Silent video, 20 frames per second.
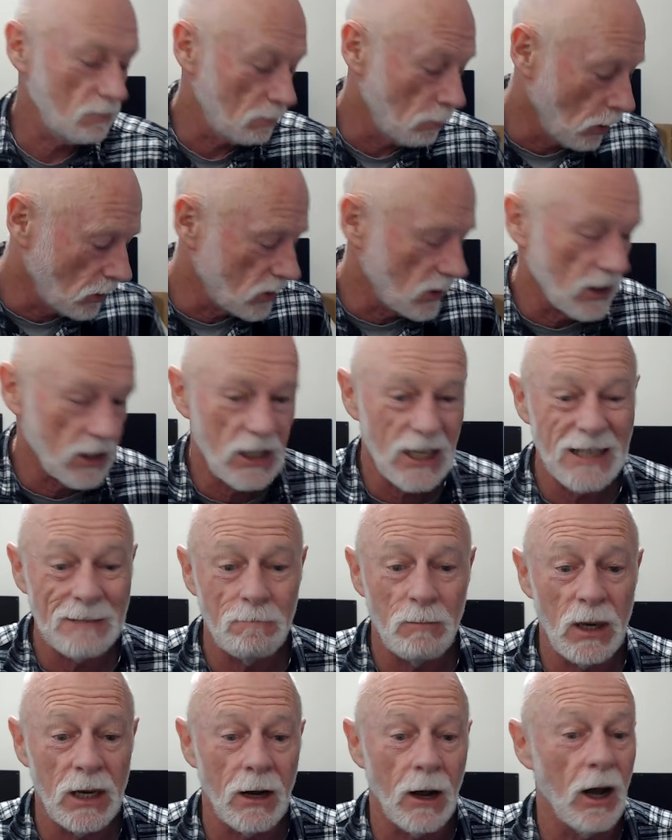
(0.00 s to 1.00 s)
Mind you, this is
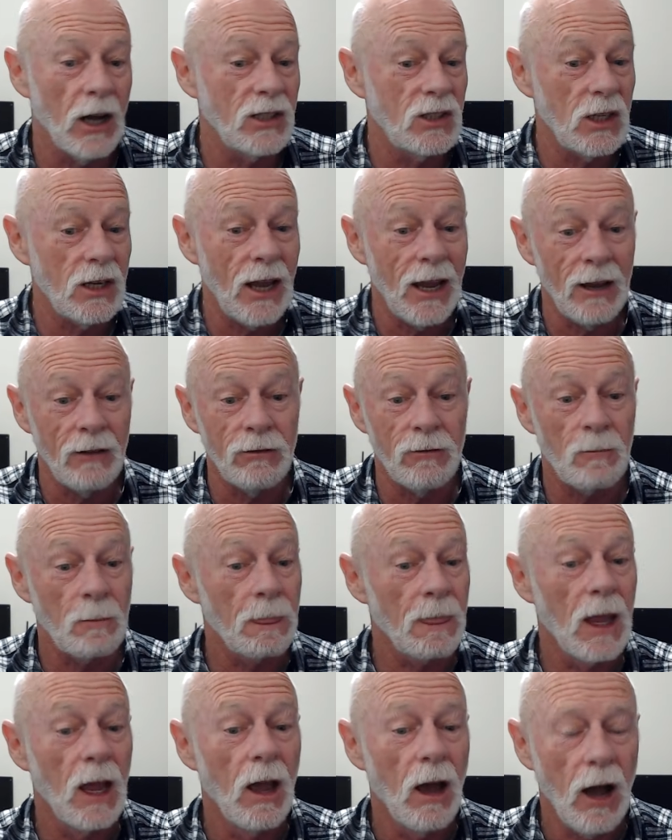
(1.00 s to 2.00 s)
better. I
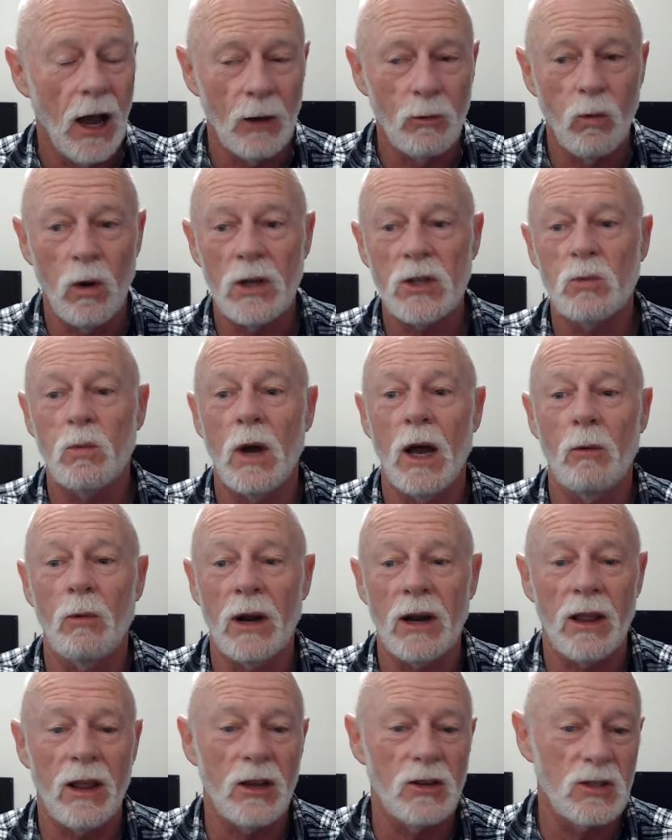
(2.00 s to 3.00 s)
was
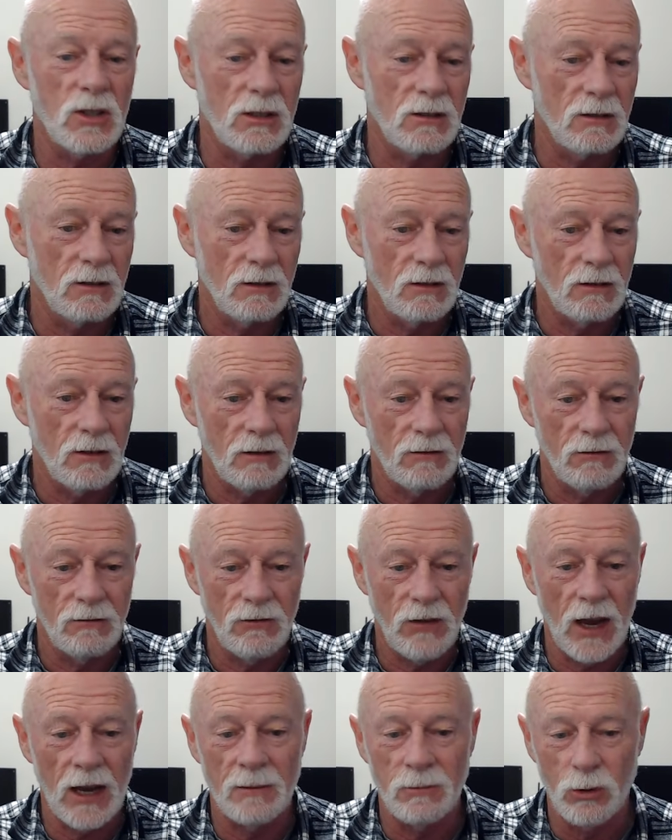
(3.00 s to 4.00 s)
one of those
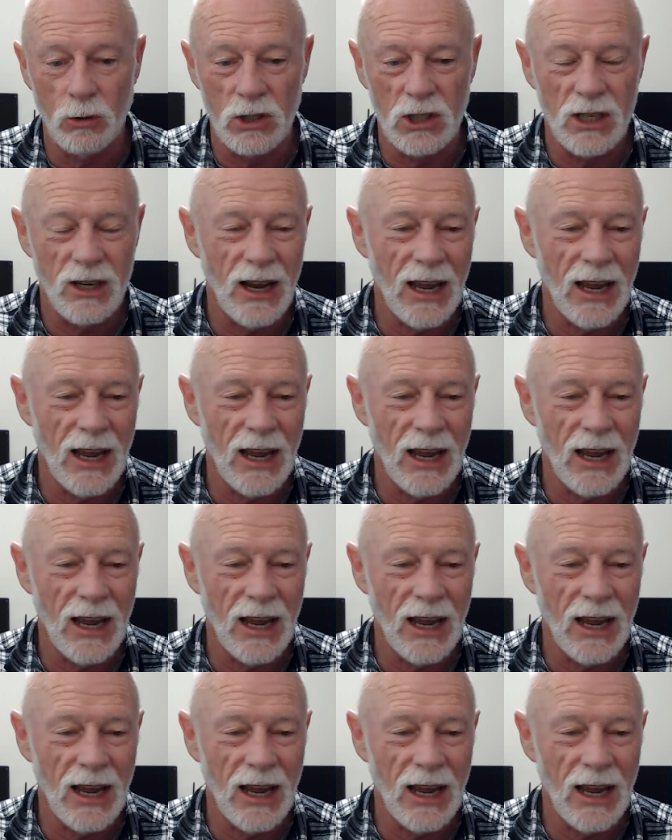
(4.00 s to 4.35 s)
fanboys.